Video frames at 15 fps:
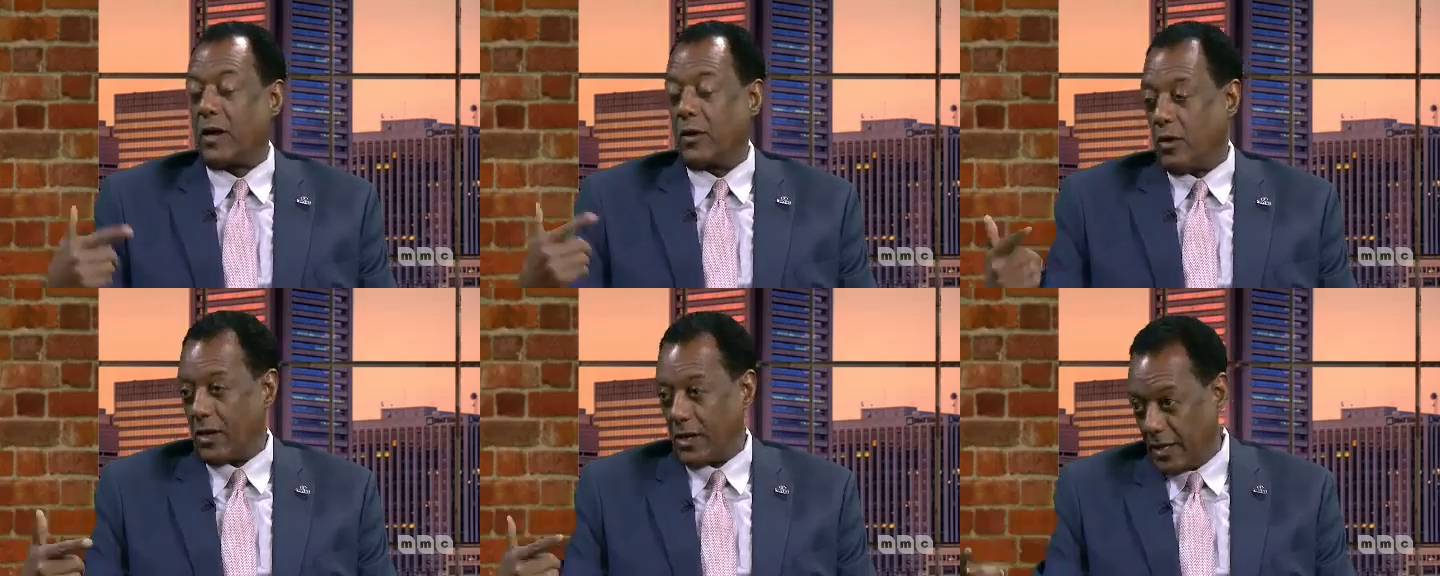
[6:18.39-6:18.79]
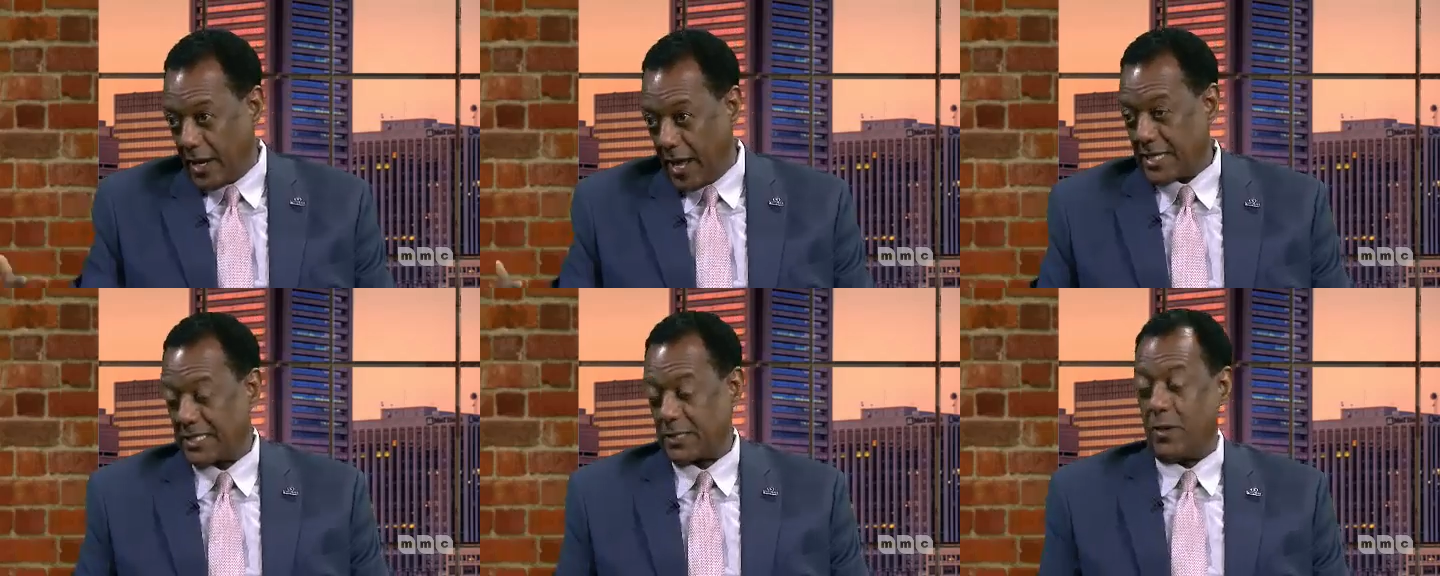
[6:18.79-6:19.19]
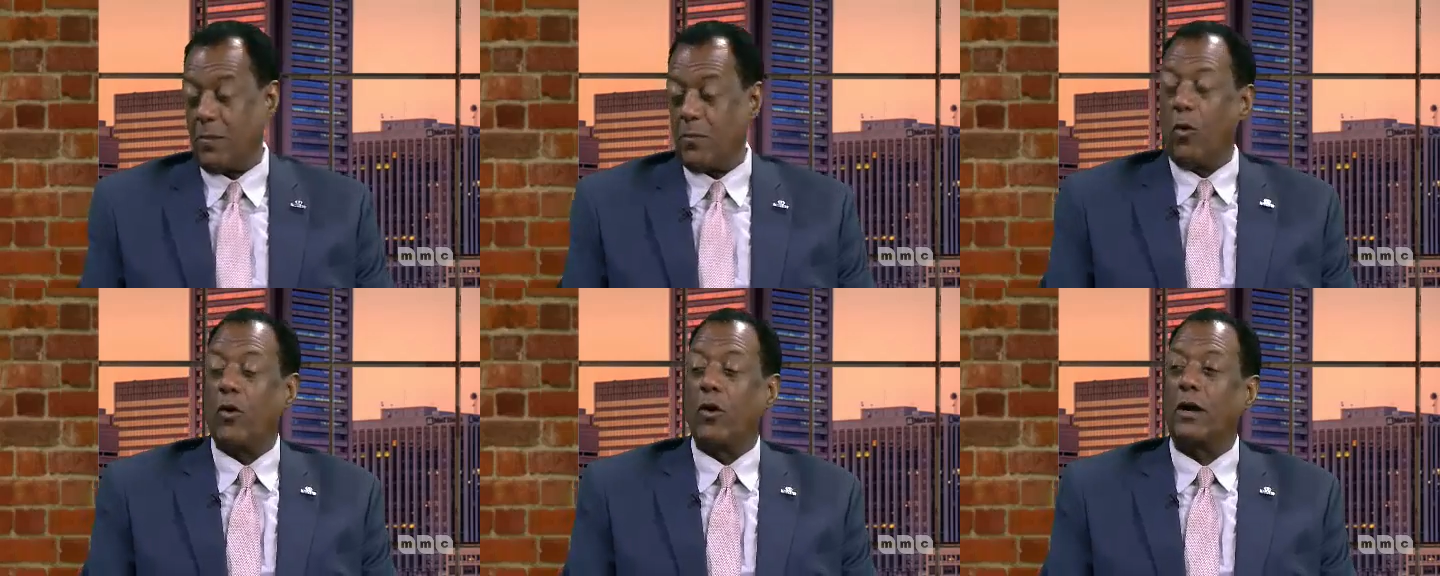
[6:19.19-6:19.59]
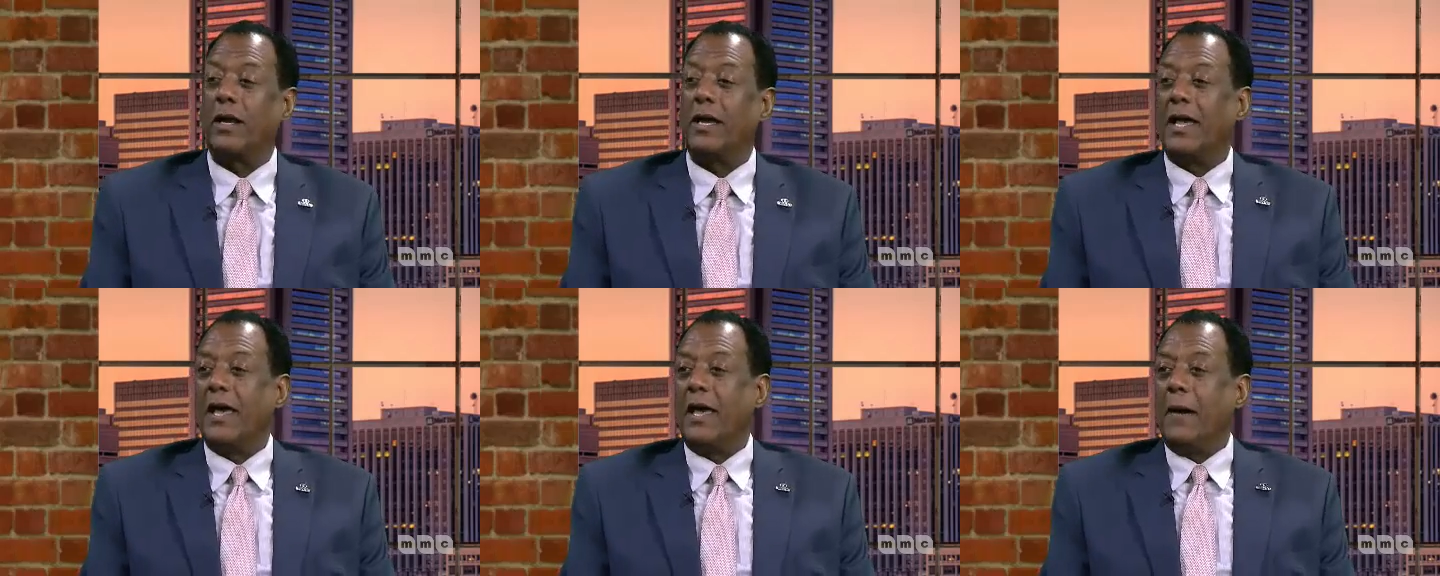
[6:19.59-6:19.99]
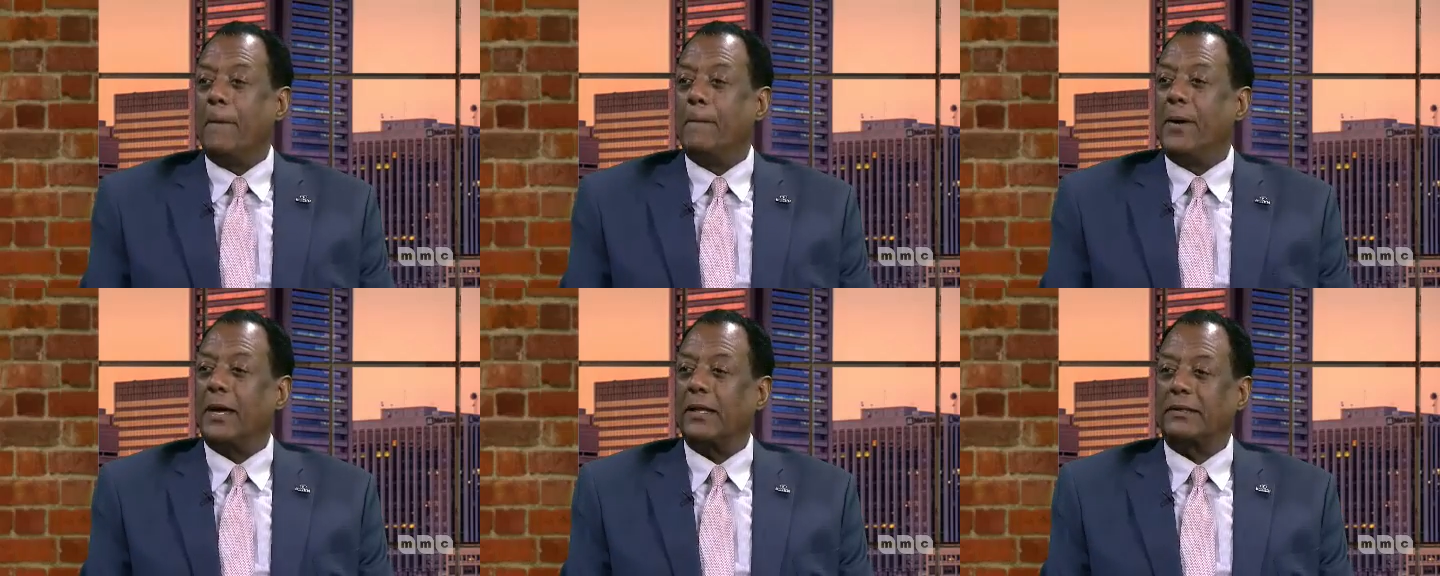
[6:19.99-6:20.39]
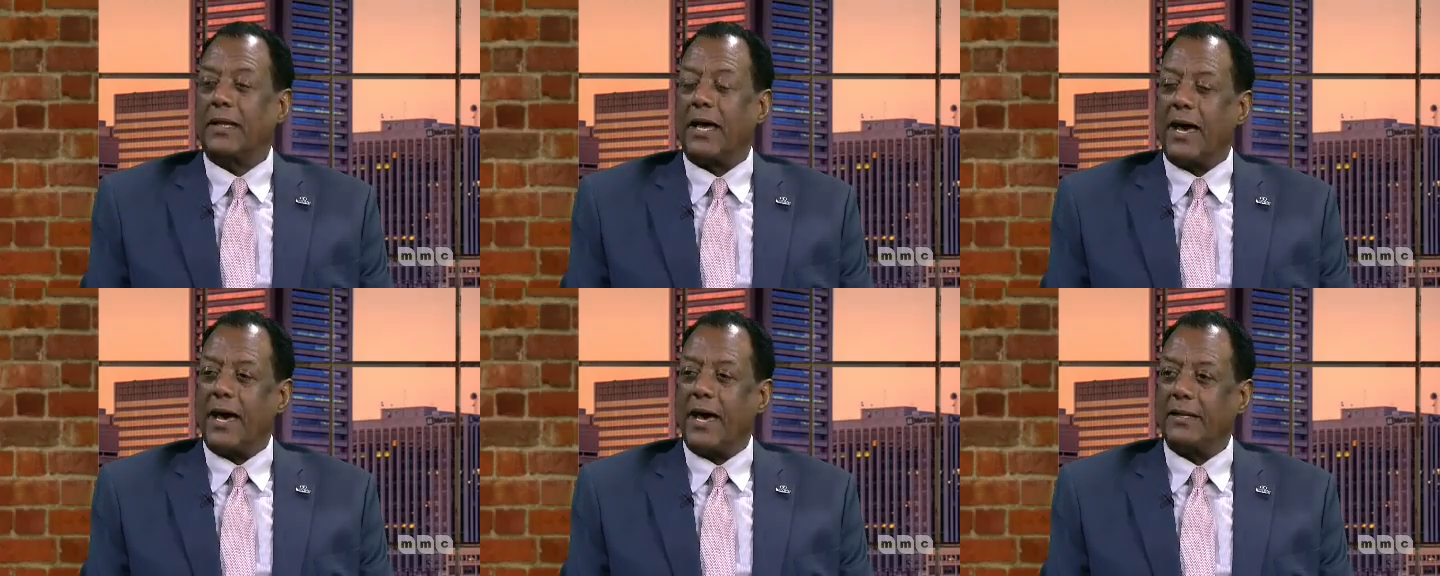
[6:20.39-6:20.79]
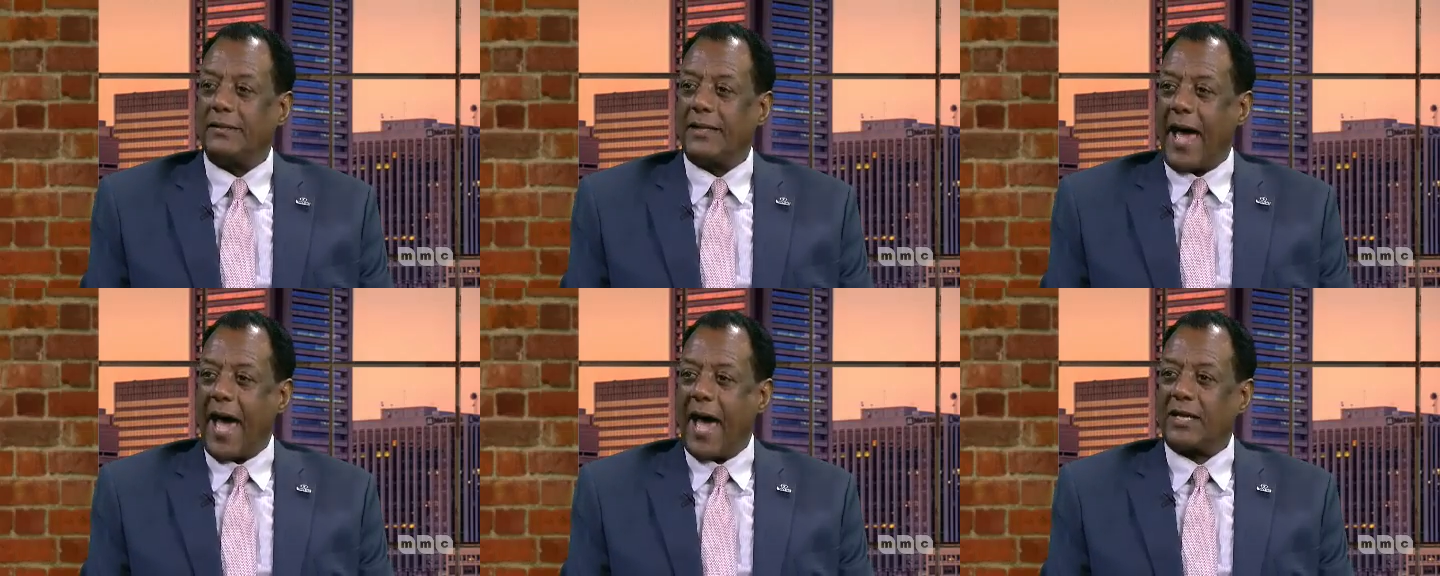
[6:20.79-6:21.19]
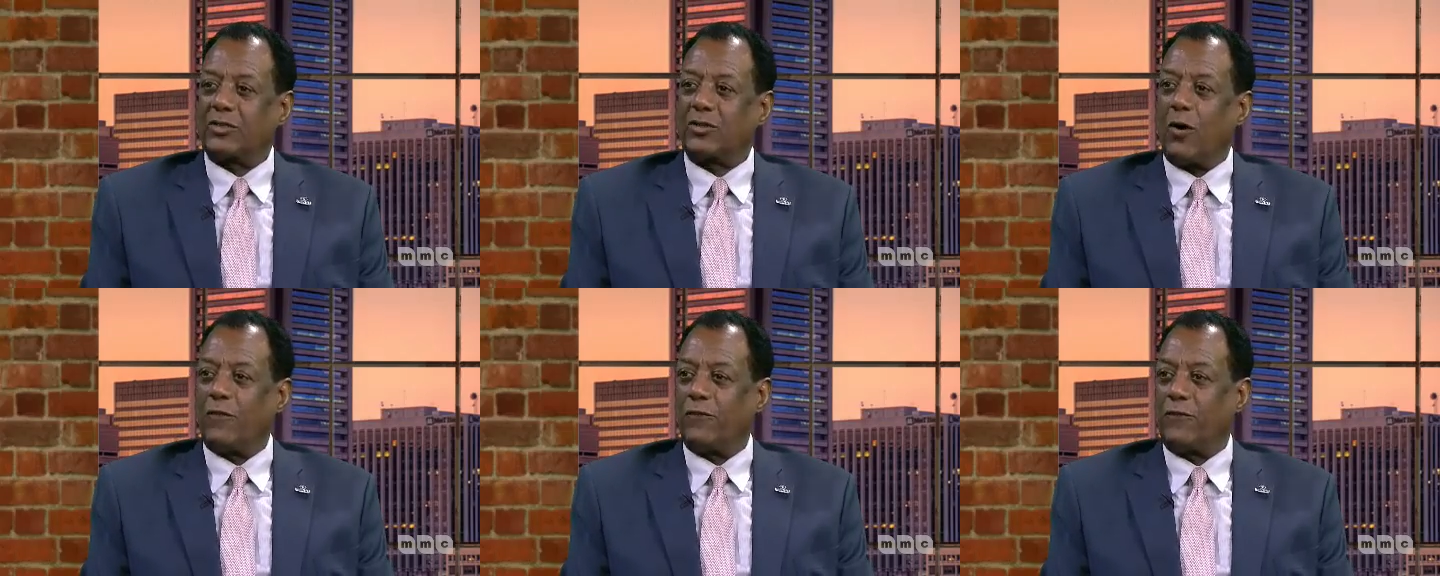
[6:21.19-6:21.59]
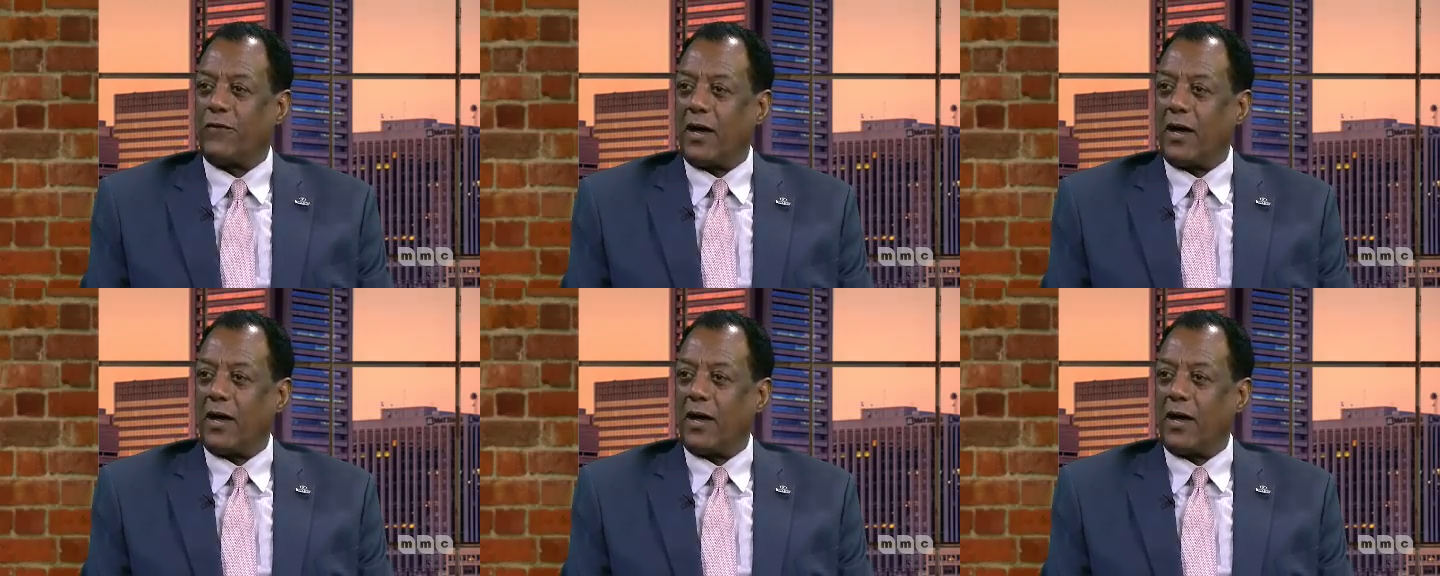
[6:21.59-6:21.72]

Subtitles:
I know you're going to ask me more, but the act of